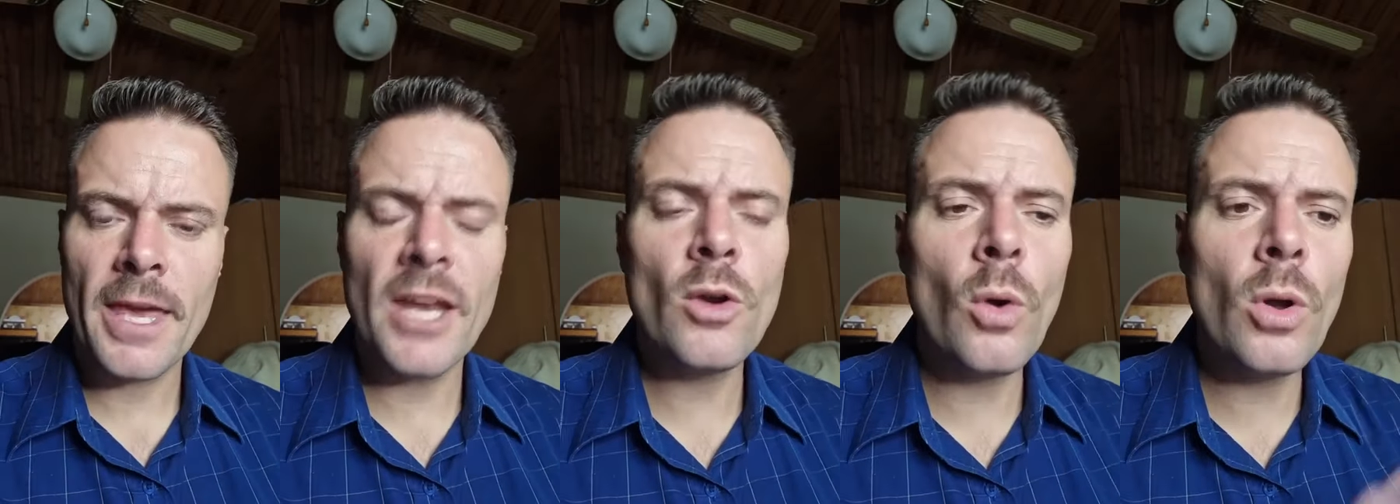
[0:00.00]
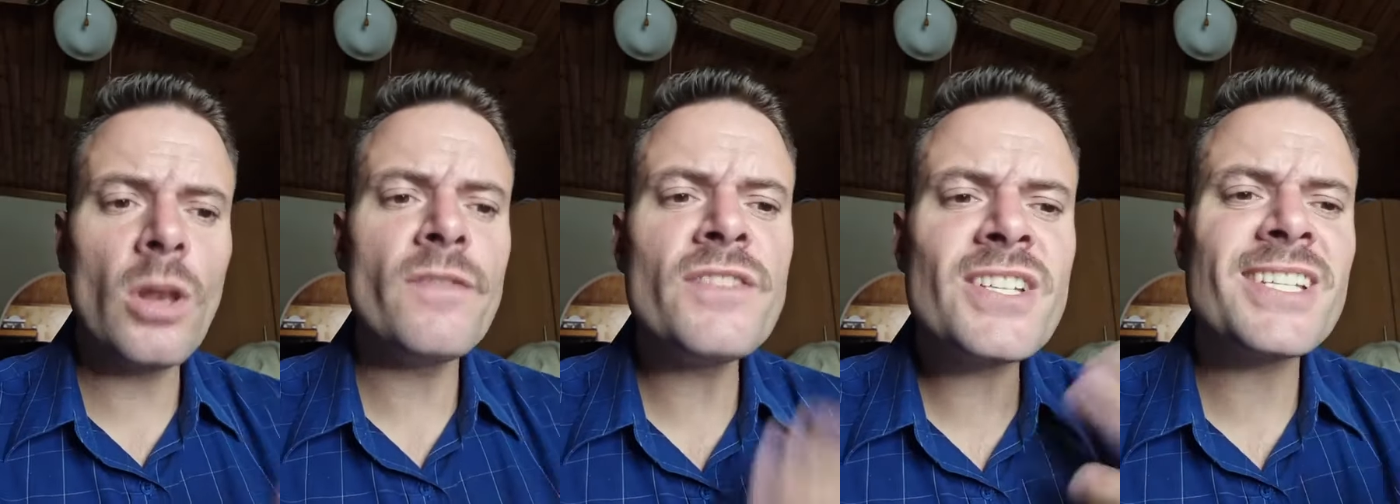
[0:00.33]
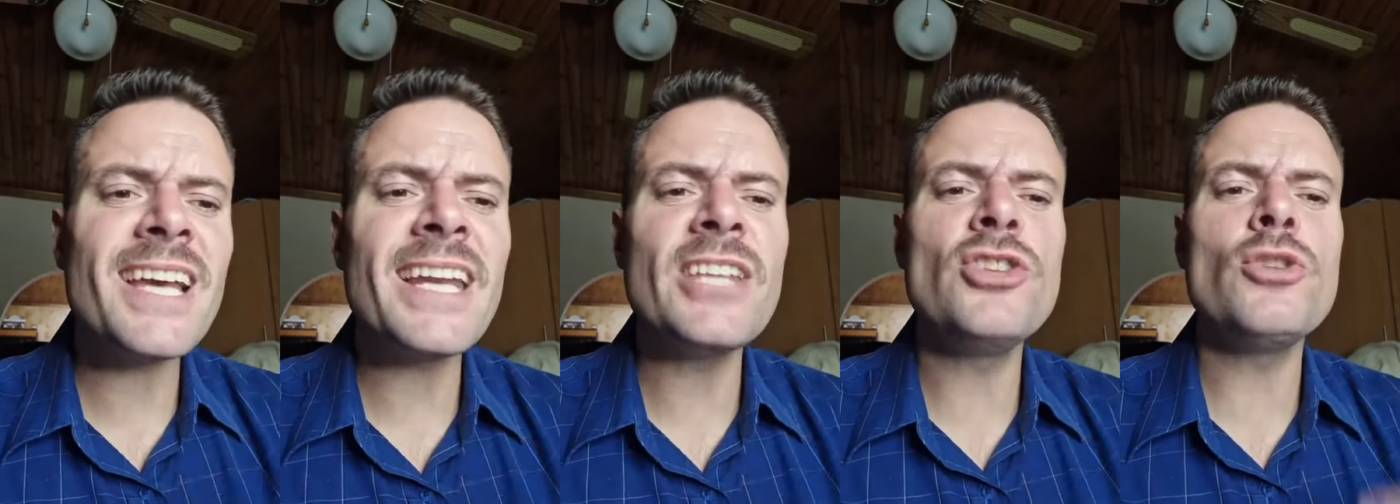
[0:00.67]
And all of a
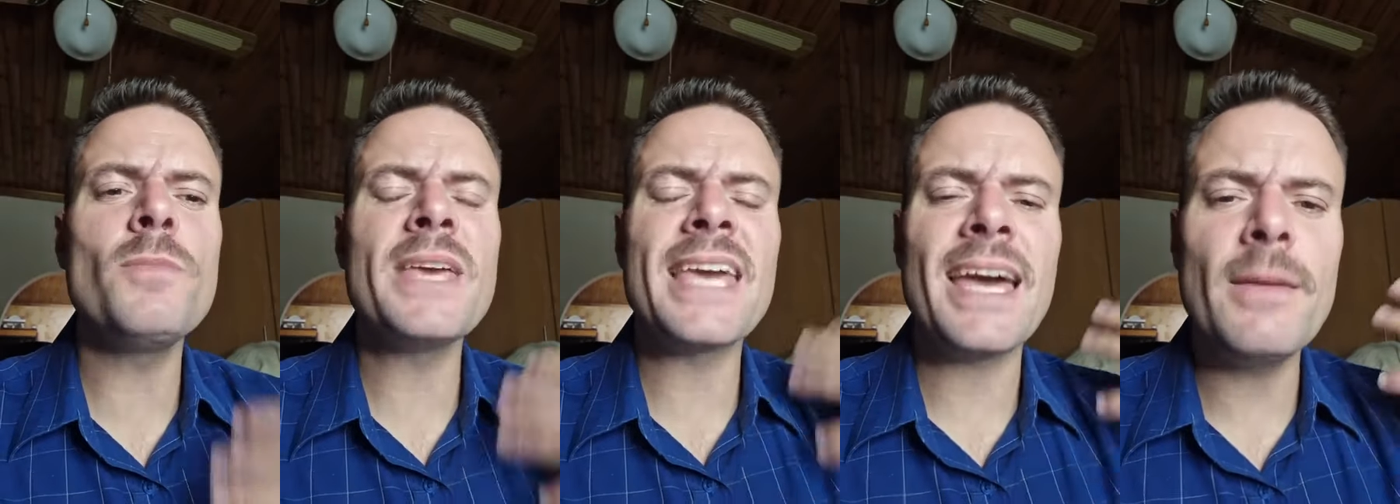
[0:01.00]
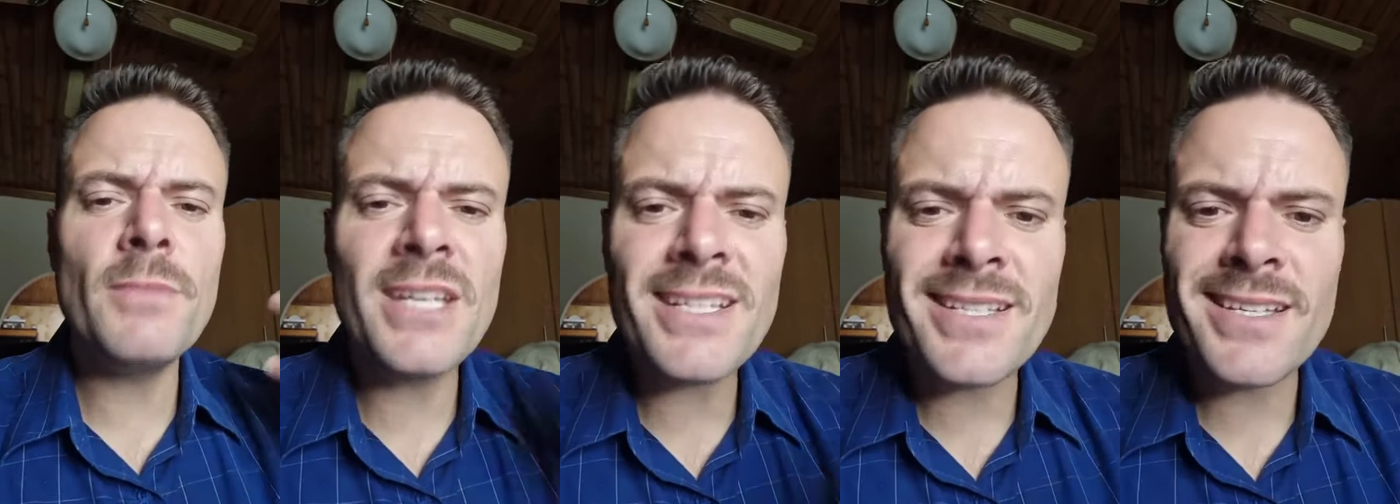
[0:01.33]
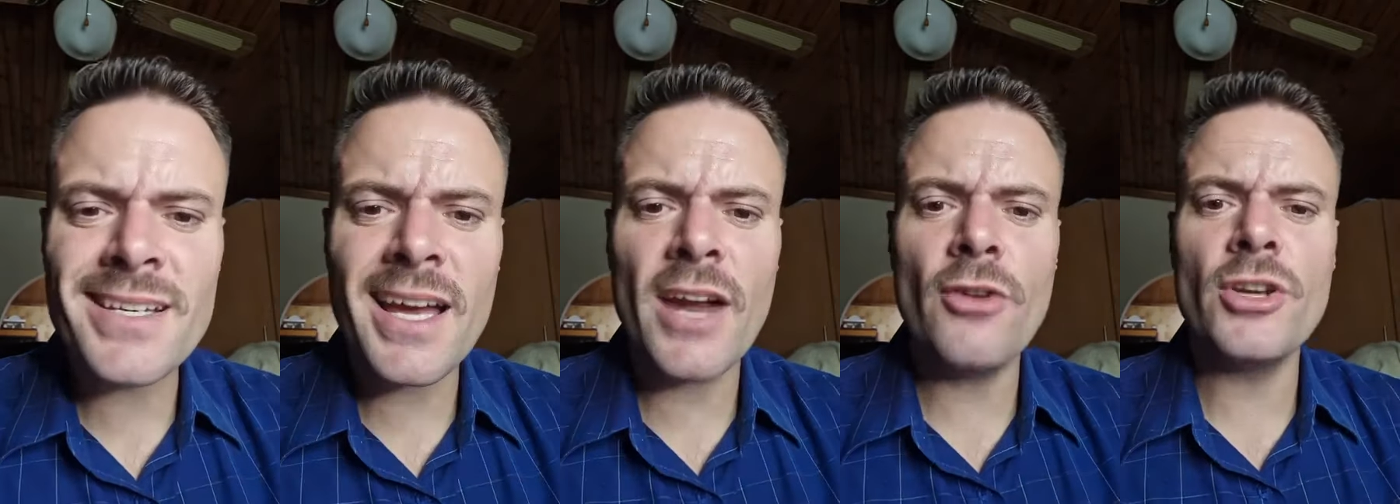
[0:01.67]
sudden you became
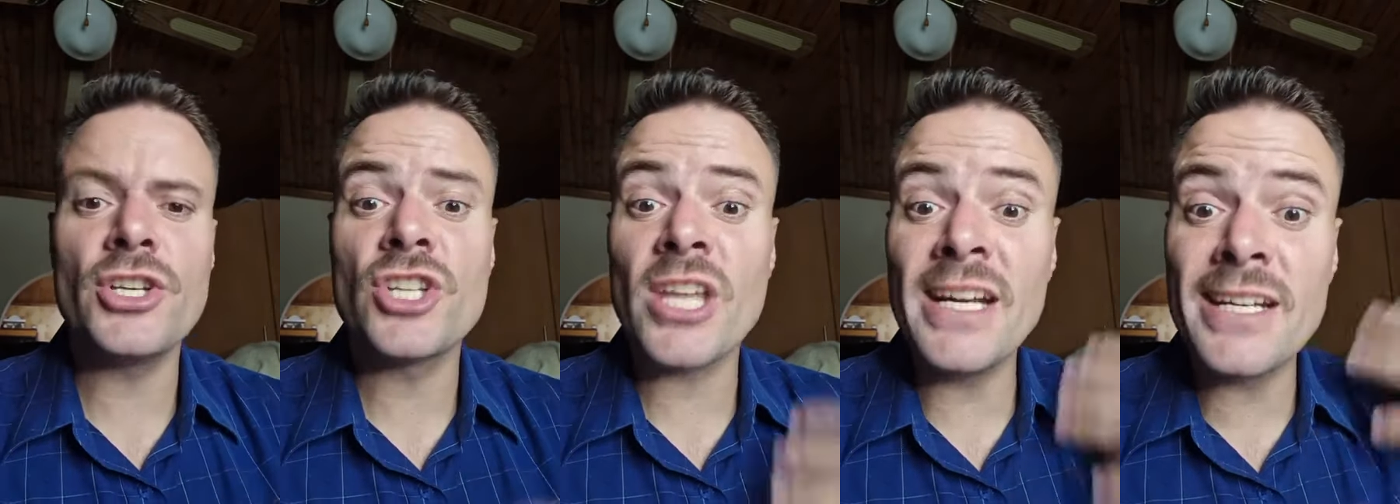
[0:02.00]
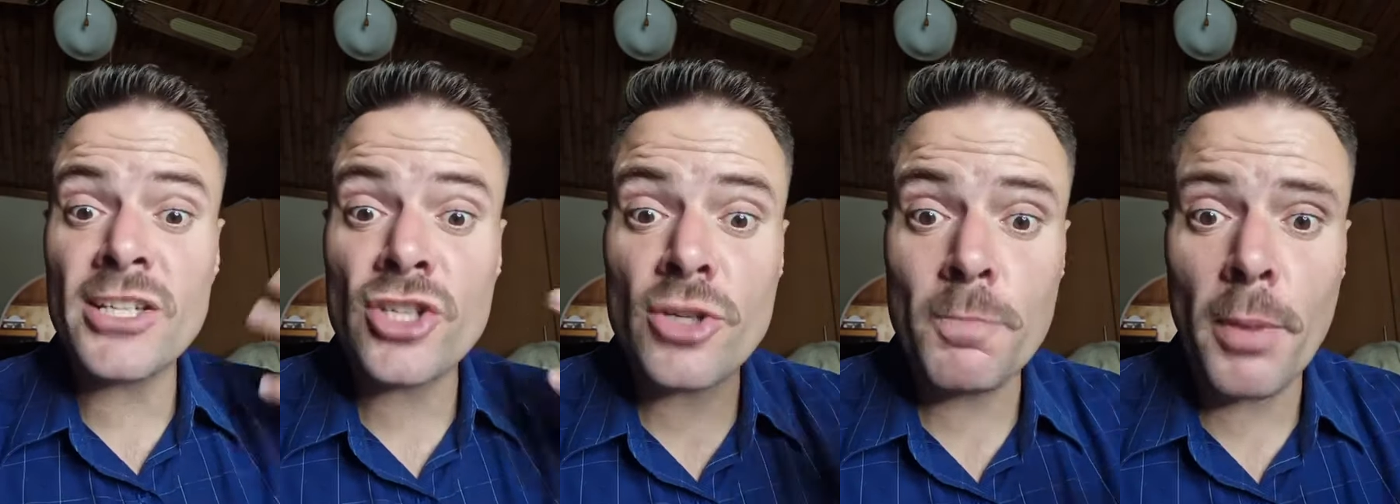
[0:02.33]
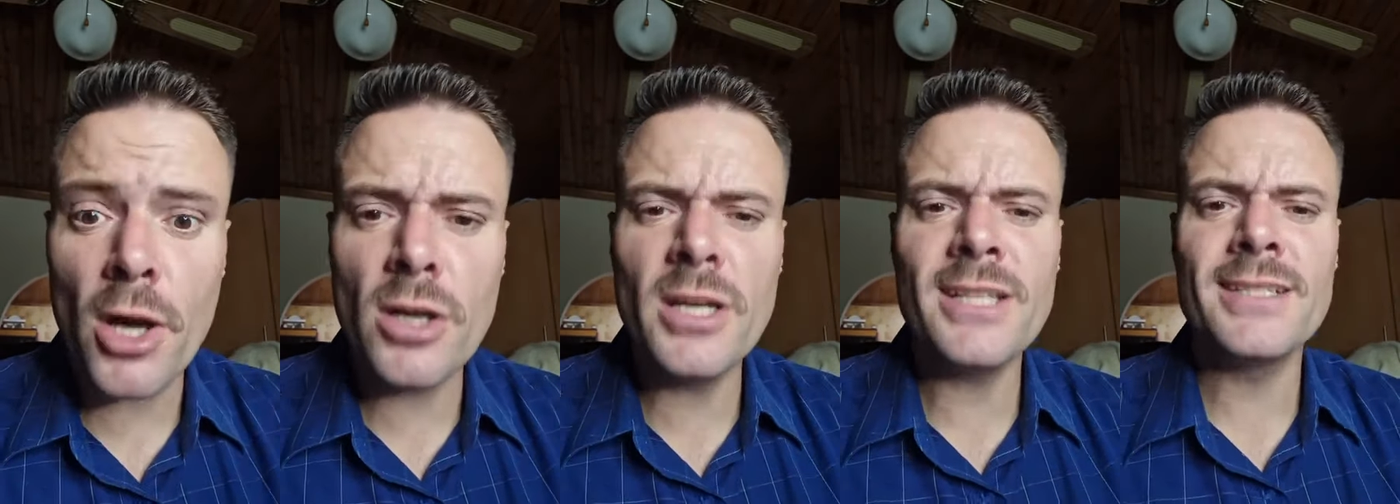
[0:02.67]
discouraged and
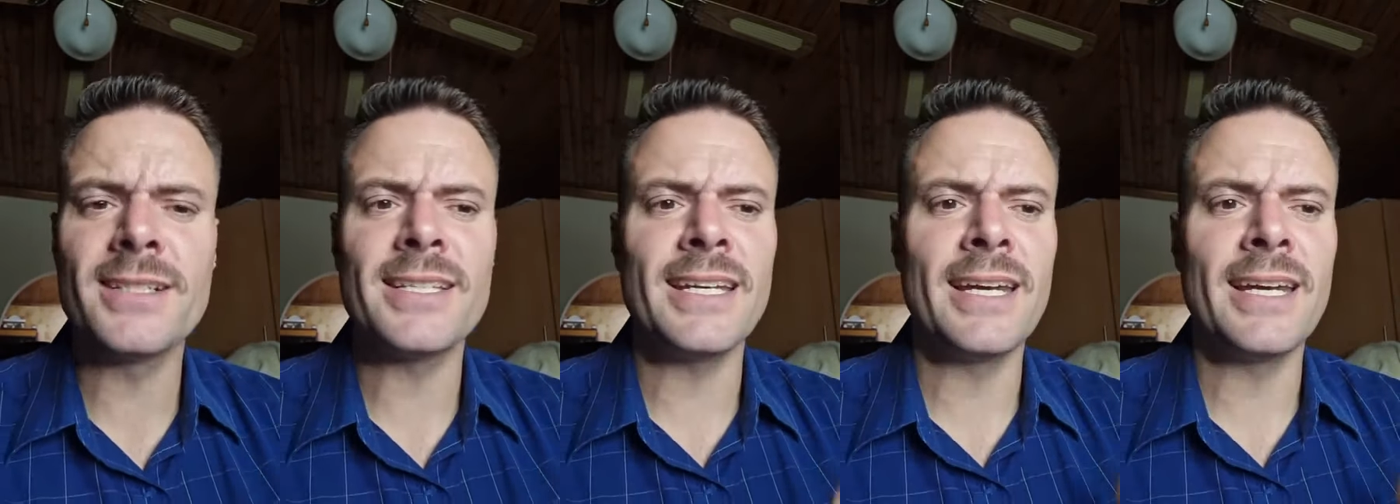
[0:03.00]
despondent,